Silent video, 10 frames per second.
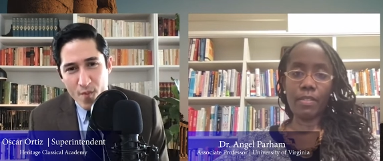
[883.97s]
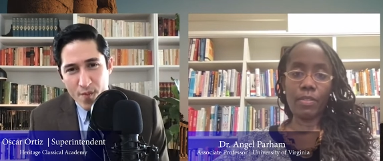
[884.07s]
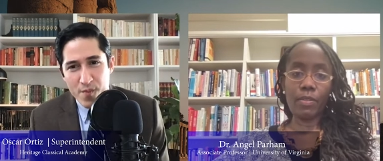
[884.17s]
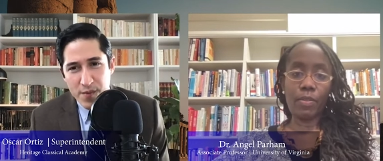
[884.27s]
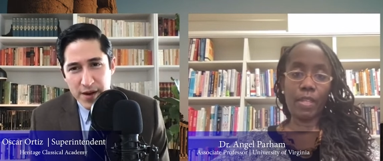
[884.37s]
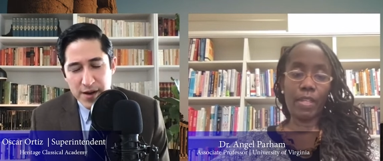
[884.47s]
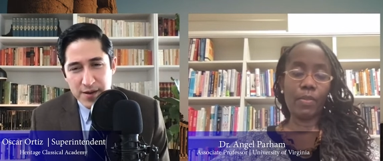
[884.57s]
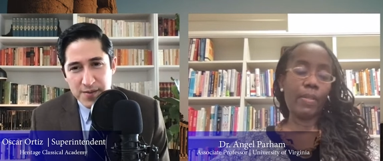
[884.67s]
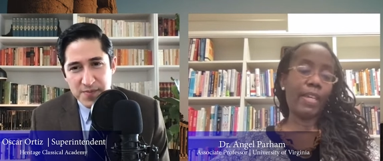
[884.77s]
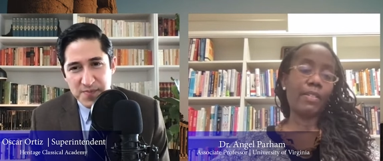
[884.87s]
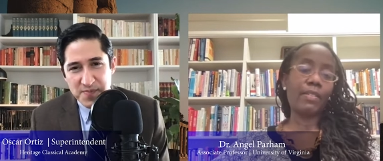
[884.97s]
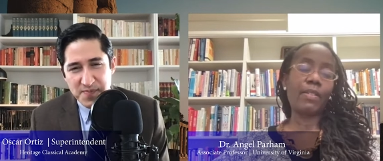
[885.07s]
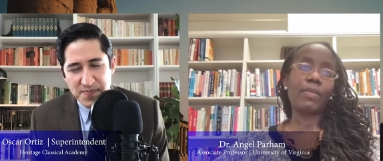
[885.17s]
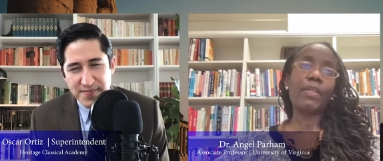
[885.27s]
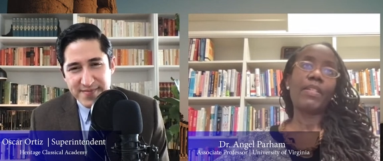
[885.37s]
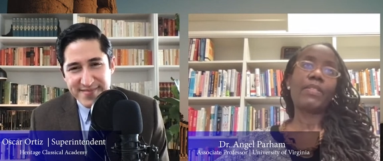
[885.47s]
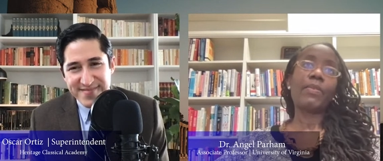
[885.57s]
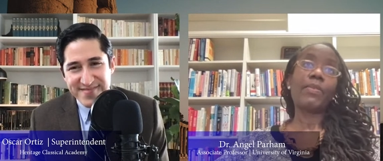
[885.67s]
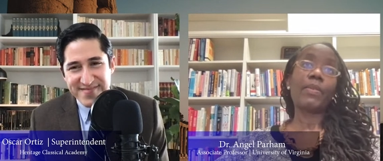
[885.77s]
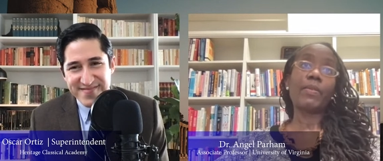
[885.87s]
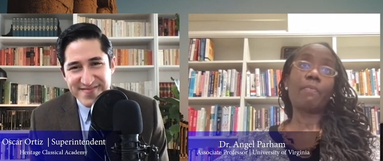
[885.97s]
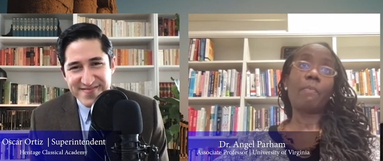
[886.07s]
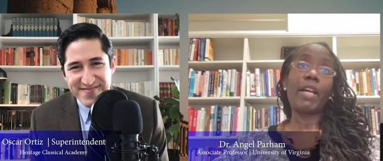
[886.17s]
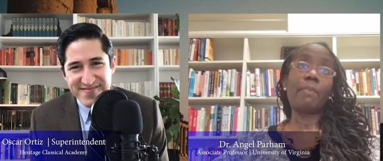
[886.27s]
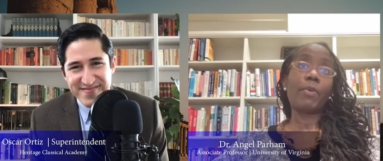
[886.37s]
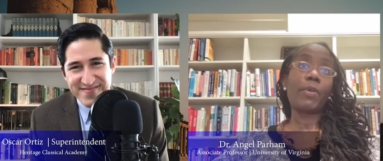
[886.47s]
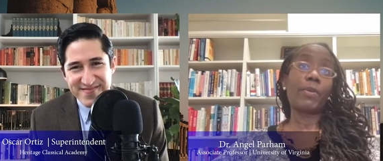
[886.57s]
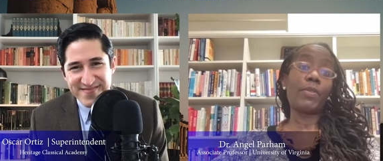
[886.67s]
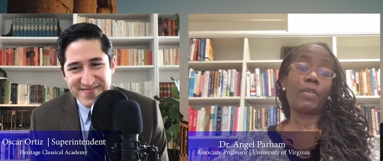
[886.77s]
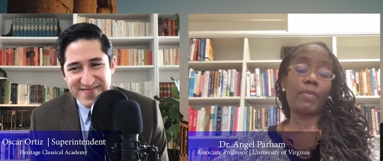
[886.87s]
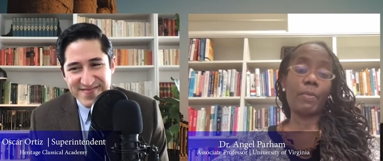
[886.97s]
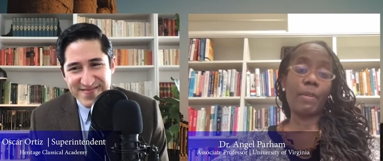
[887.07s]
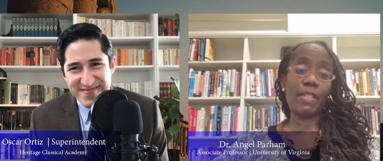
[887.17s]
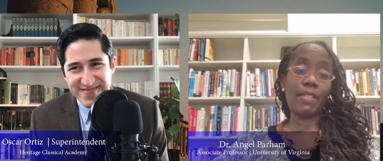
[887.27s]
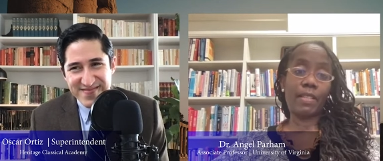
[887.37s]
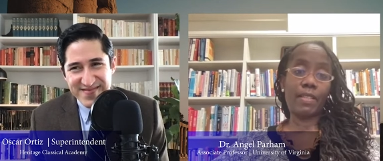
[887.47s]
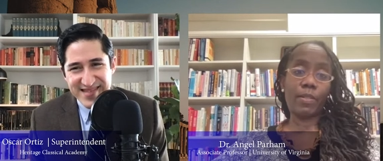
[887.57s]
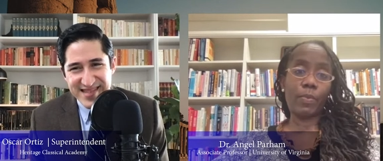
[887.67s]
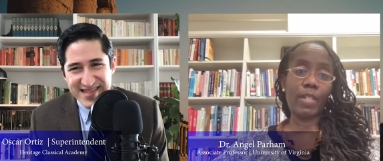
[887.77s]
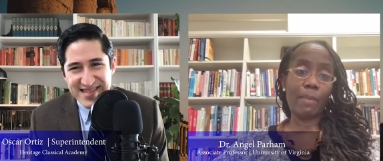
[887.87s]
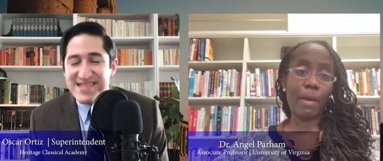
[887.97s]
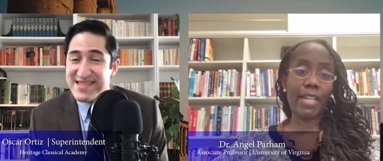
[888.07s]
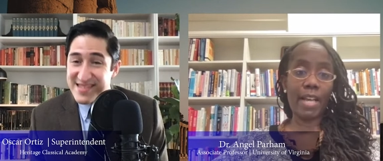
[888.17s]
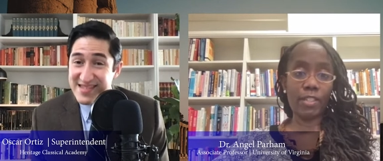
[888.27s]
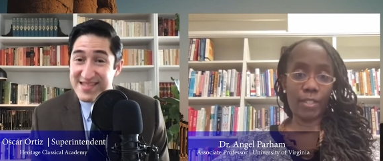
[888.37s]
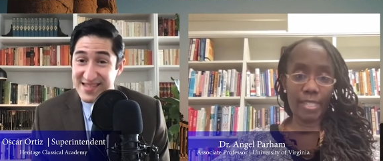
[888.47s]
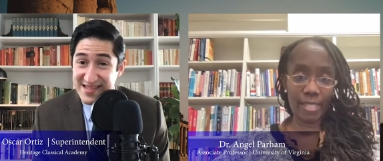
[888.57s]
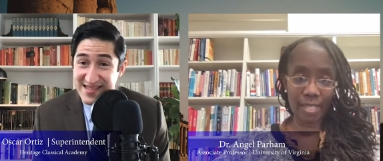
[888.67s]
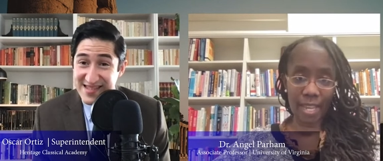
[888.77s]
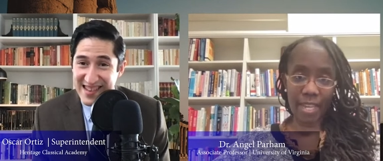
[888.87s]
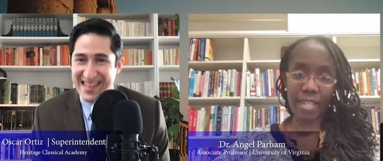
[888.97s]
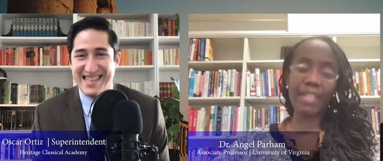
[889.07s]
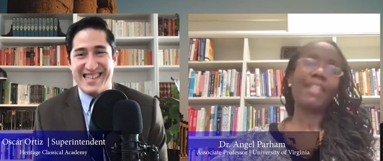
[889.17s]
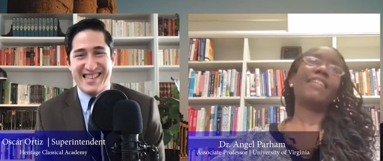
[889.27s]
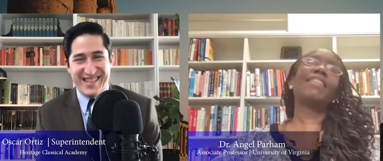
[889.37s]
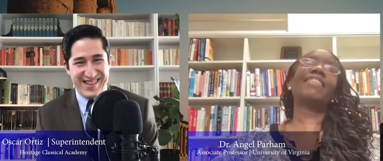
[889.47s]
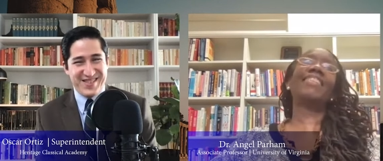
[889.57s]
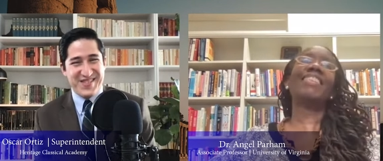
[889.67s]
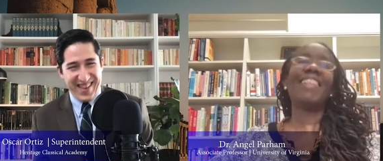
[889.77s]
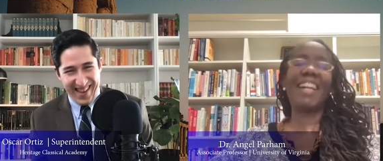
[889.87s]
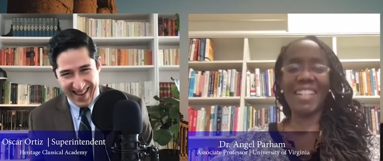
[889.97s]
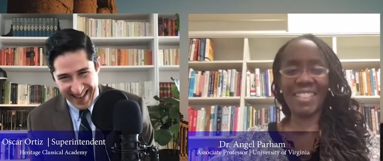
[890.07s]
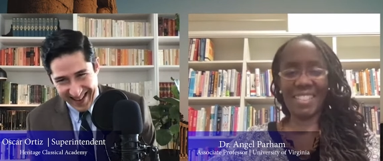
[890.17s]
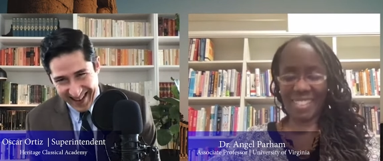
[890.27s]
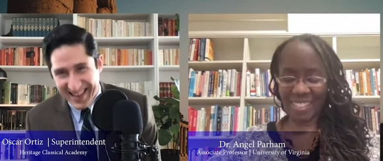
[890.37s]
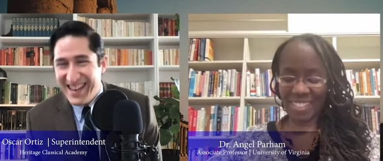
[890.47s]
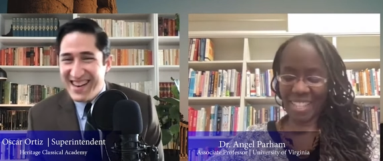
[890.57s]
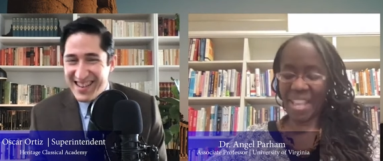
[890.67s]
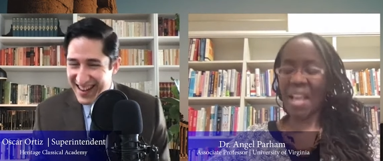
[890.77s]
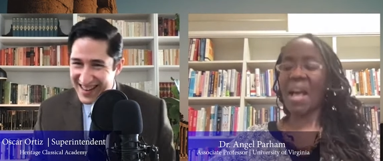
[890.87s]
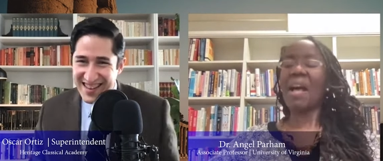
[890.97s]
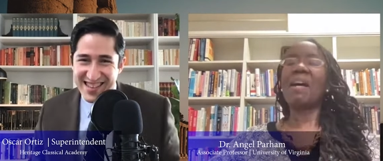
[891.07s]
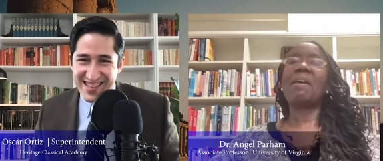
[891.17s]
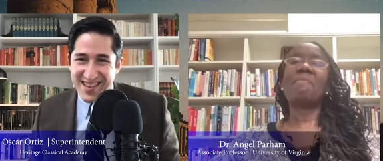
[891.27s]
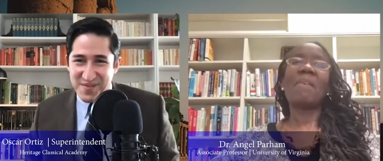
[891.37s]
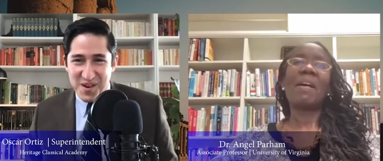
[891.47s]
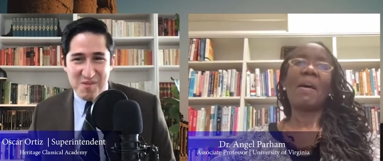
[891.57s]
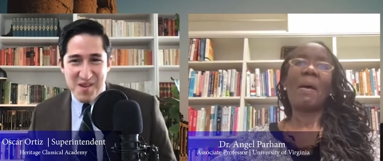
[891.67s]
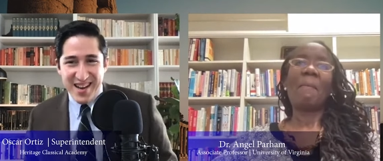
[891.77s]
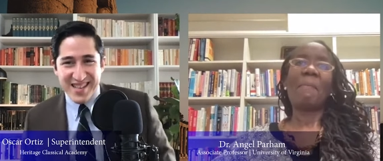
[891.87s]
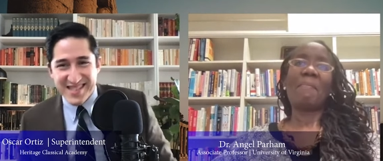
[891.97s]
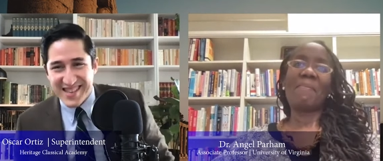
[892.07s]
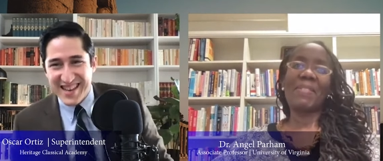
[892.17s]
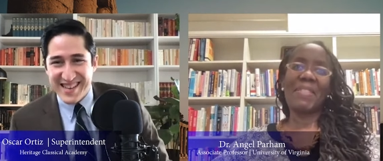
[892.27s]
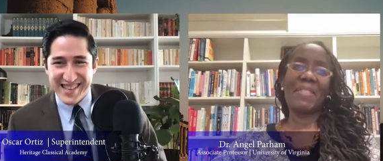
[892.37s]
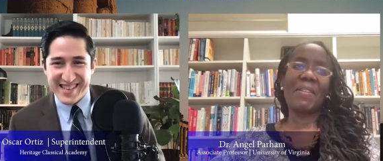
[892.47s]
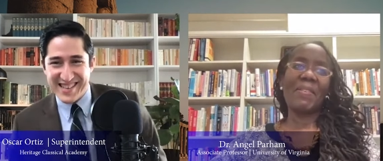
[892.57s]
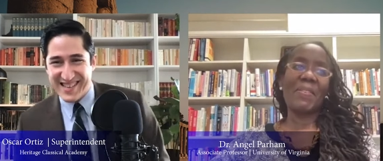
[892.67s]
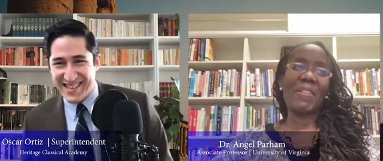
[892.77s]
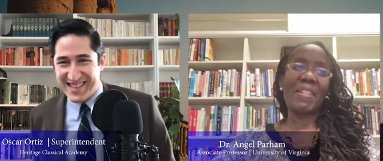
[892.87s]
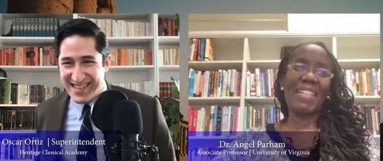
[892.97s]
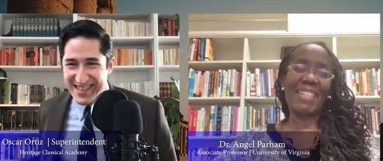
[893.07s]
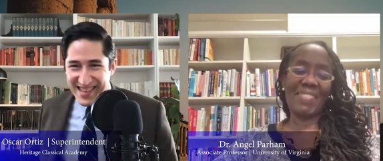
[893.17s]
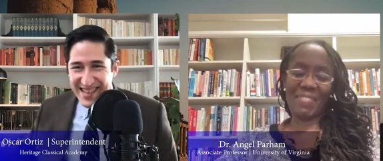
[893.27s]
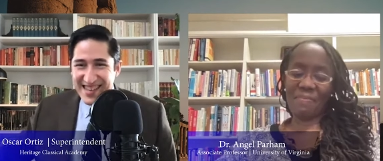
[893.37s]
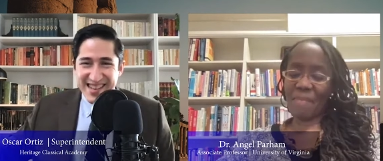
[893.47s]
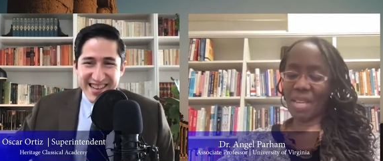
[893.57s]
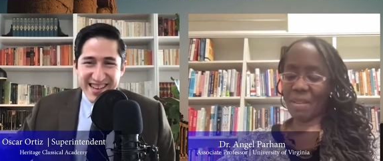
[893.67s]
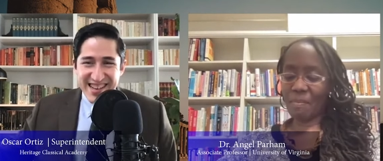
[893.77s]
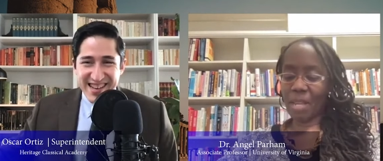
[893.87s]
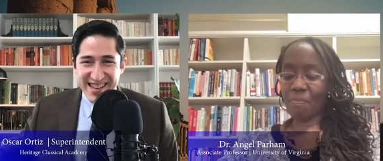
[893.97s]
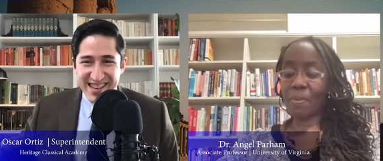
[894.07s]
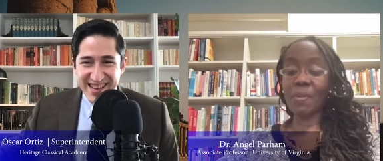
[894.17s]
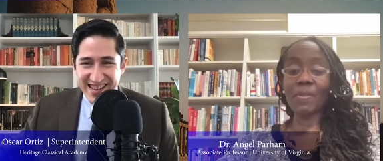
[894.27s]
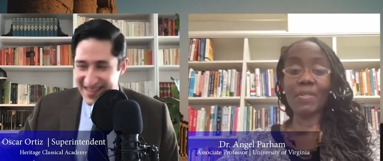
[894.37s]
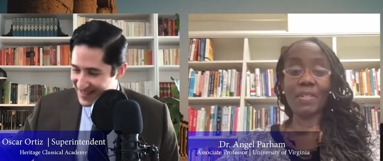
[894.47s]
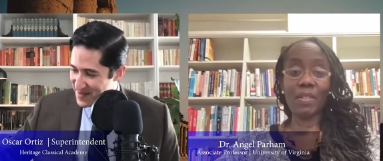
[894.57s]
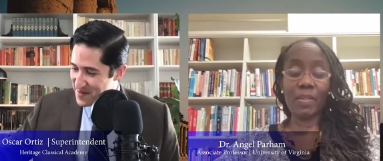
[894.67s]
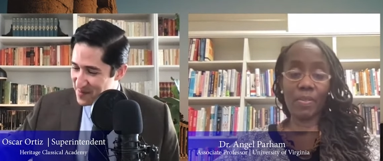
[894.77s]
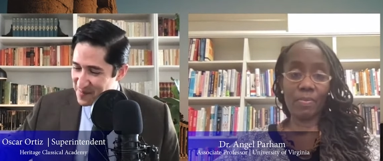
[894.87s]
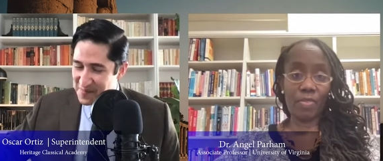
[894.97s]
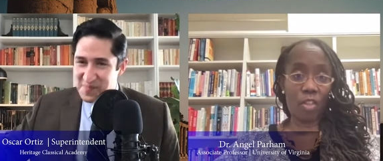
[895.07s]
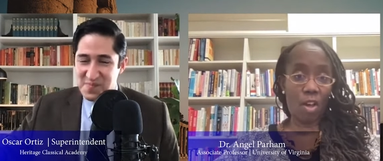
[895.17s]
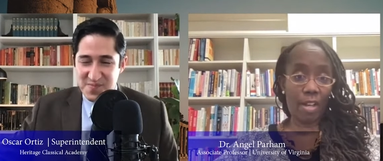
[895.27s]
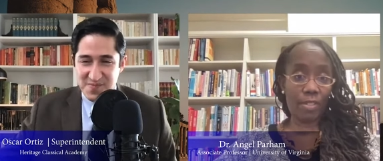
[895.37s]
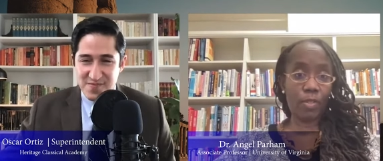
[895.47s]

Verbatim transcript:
Speaker 1: to think, okay, you know, so there's my personal response, and then there's what I might actually say.
Speaker 2: Okay, I like that, very wise.
Speaker 1: my personal thought to